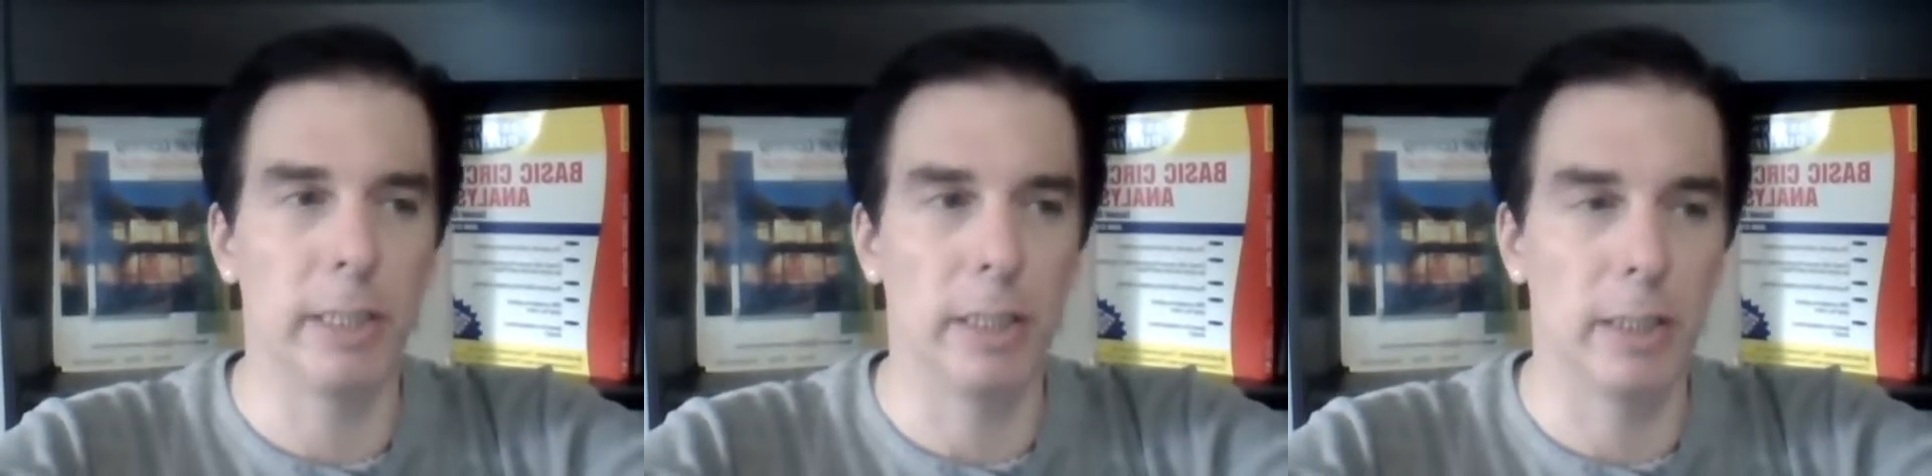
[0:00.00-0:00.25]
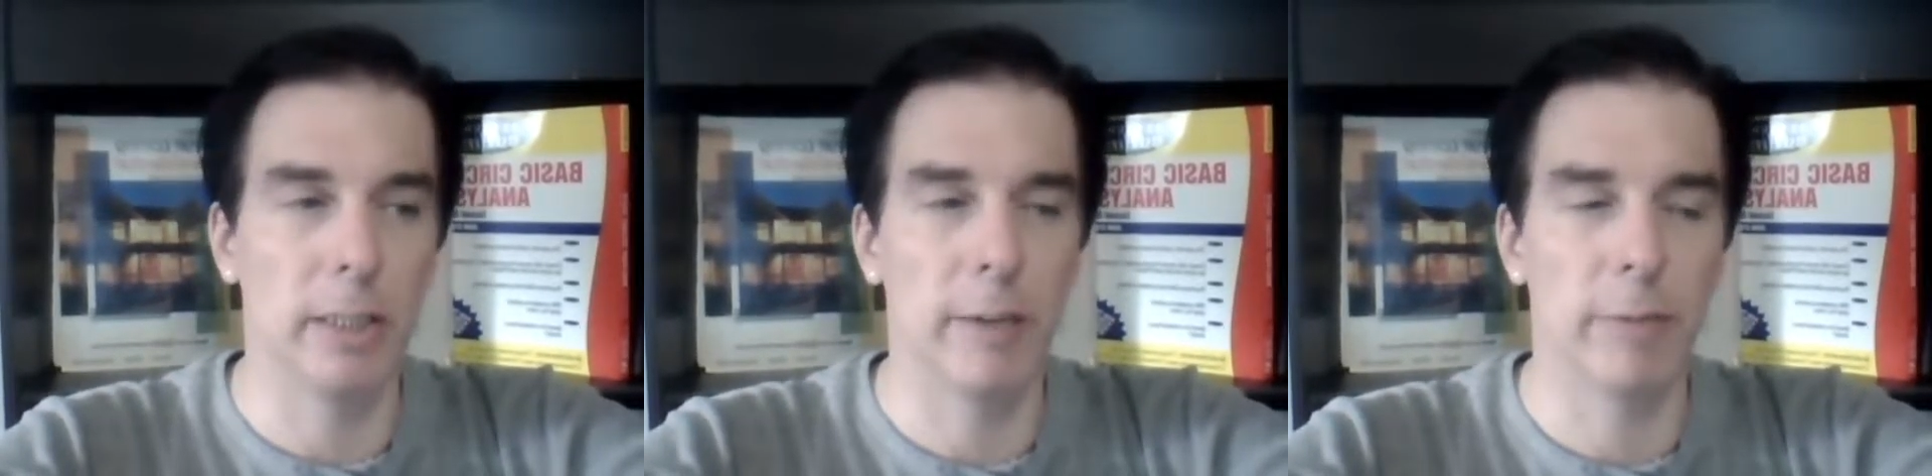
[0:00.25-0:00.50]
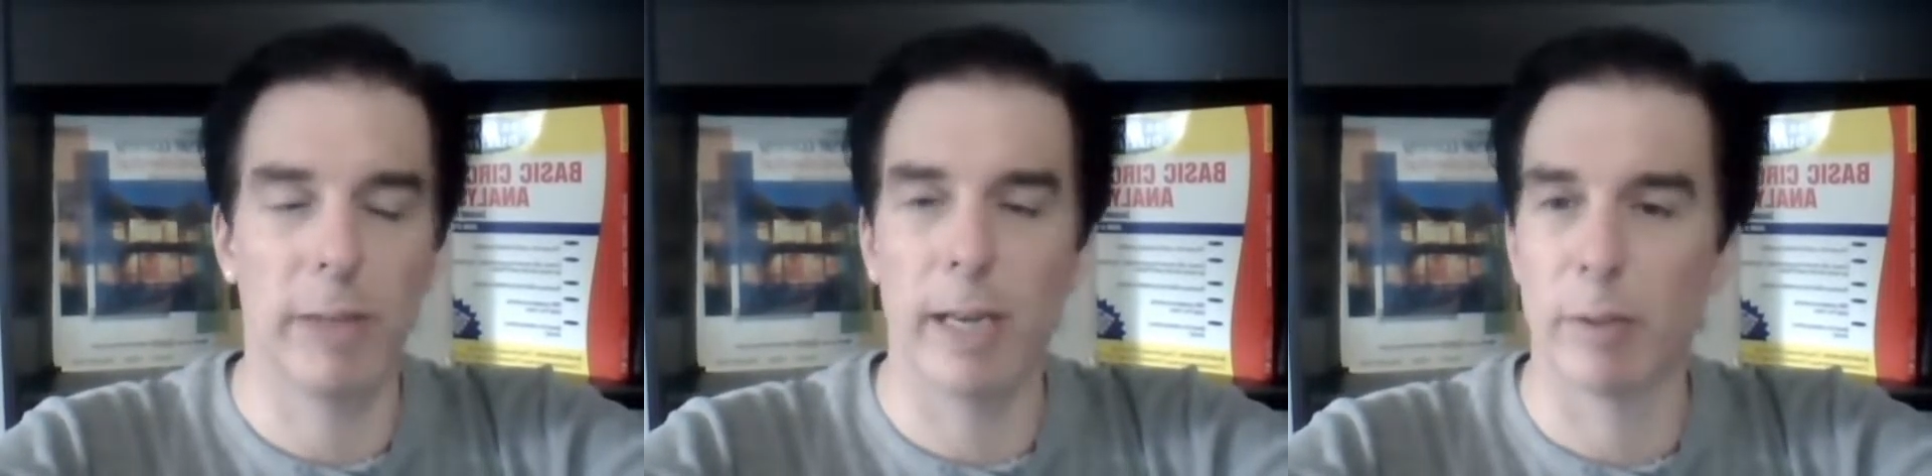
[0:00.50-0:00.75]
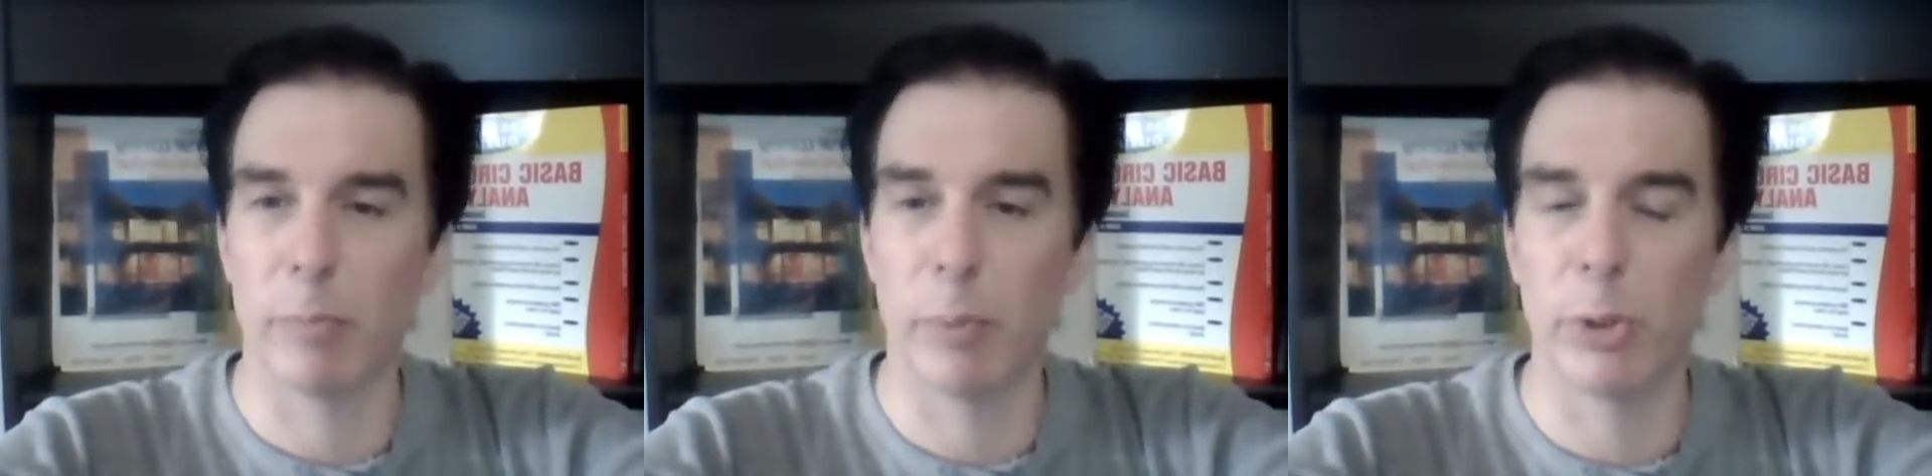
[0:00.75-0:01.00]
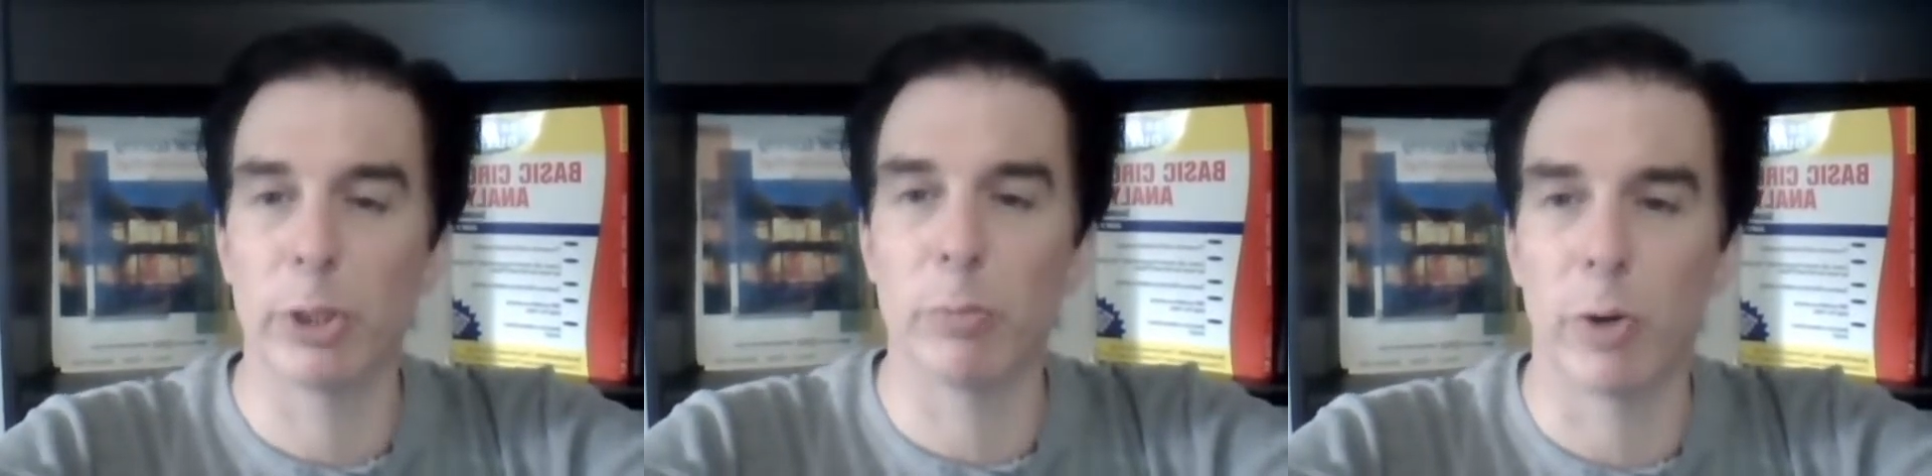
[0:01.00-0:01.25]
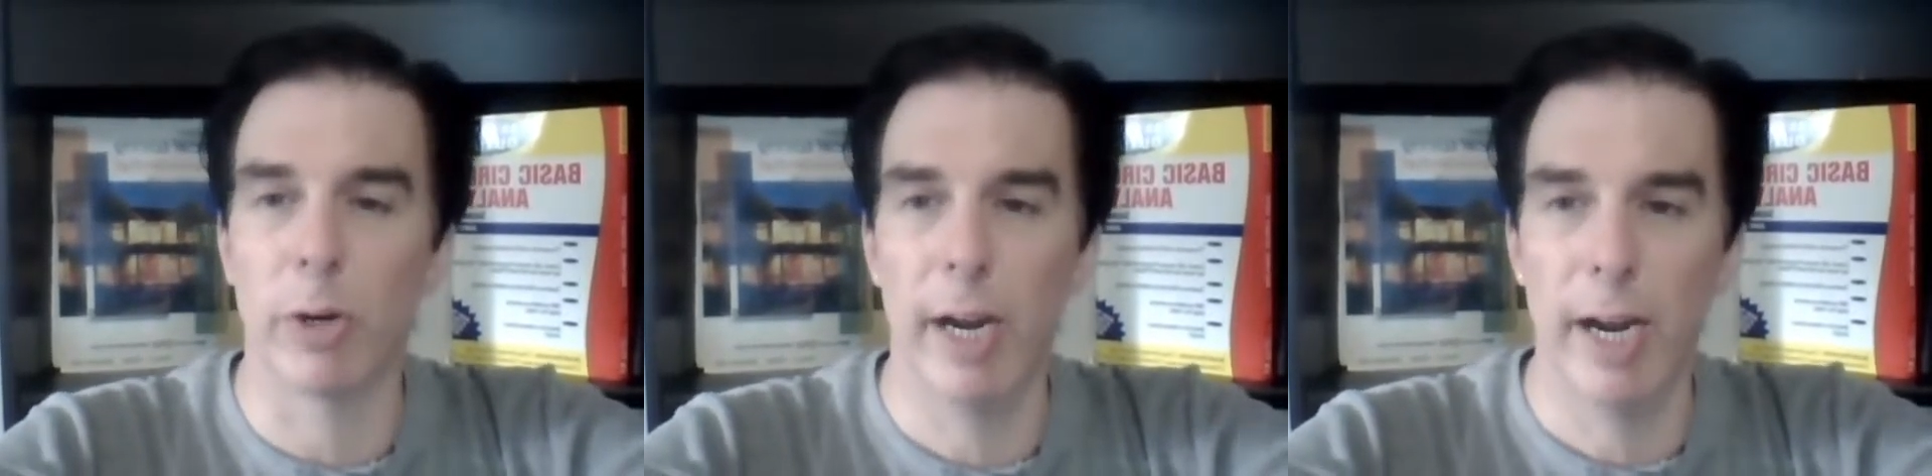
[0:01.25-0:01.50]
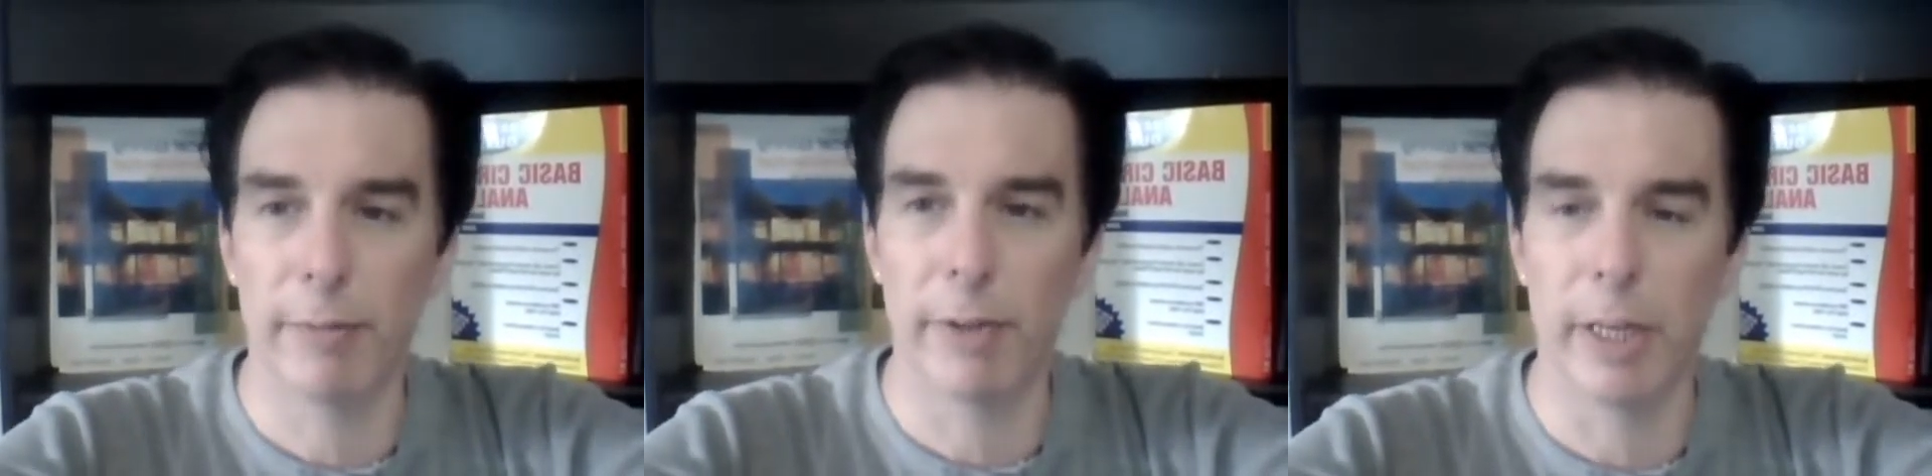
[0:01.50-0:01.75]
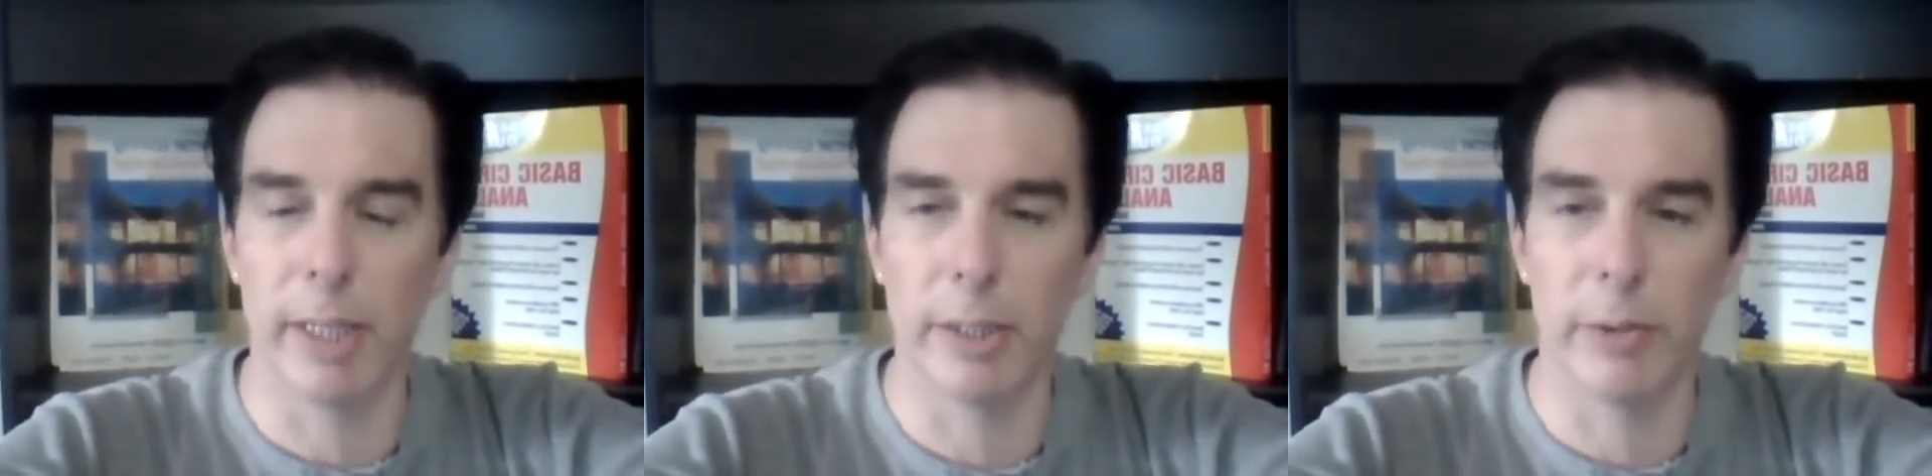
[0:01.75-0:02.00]
You definitely have to put some more
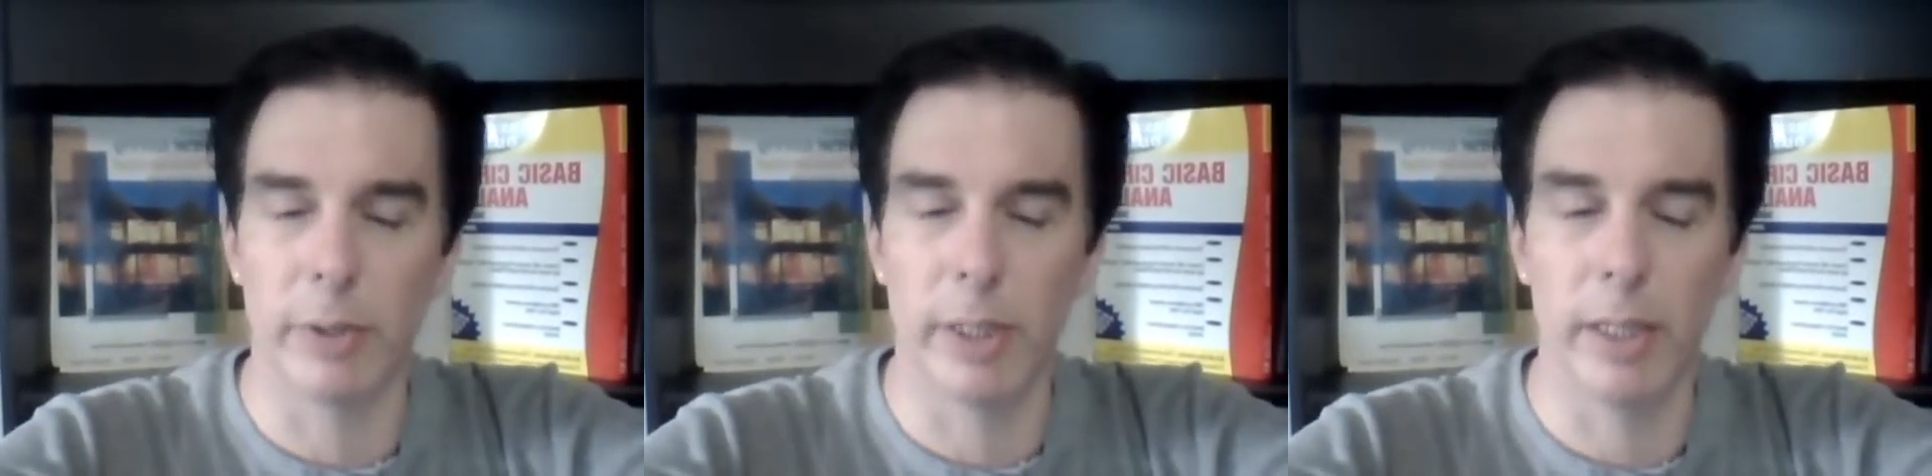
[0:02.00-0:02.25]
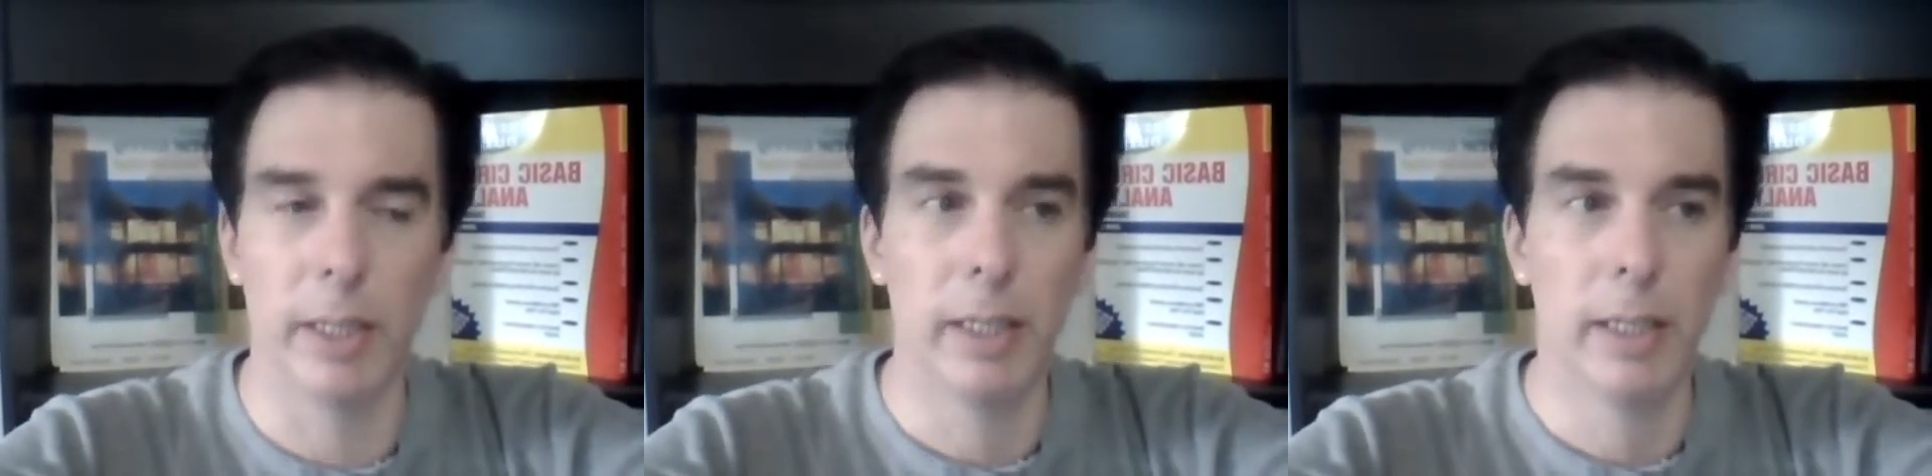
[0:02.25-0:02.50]
effort into it.